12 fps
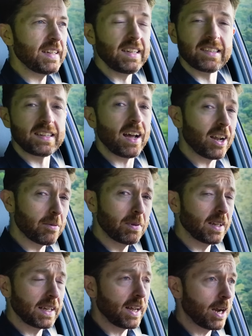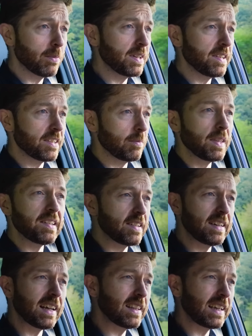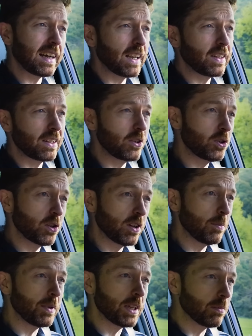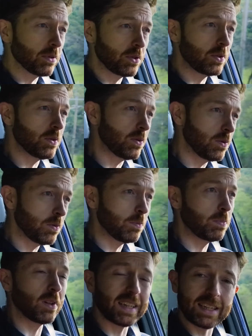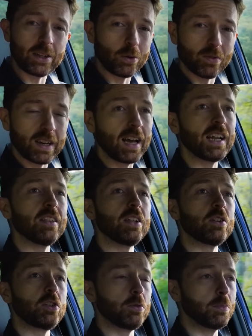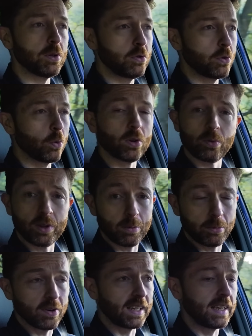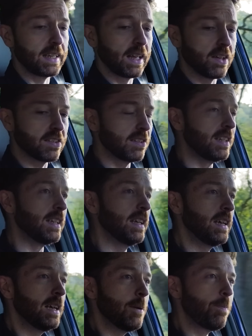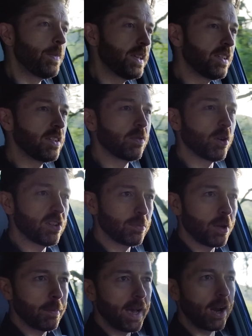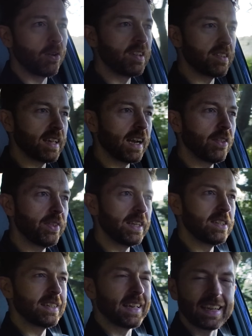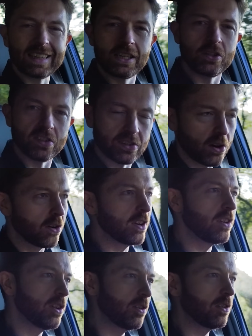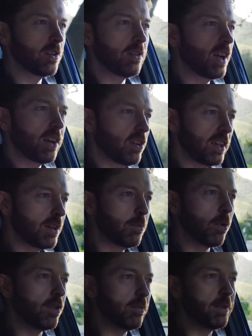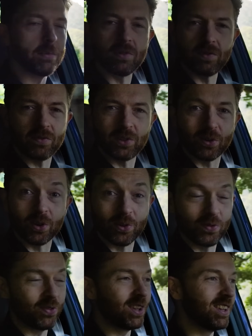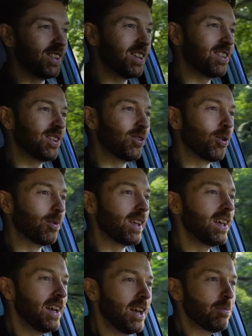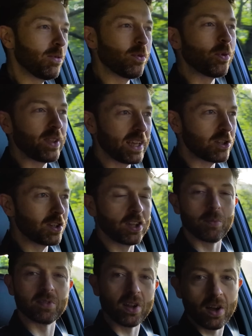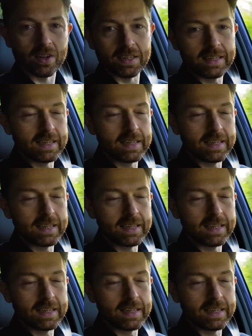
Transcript: is not a plug-in hybrid system. This is not the kind of thing that you're going to be able to plug it in overnight and then commute to work without burning any gasoline. This is a very small battery. It's the kind of thing to kind of get you started. You're not going to get more than maybe 50 or 100 feet in this thing normally before the engine comes on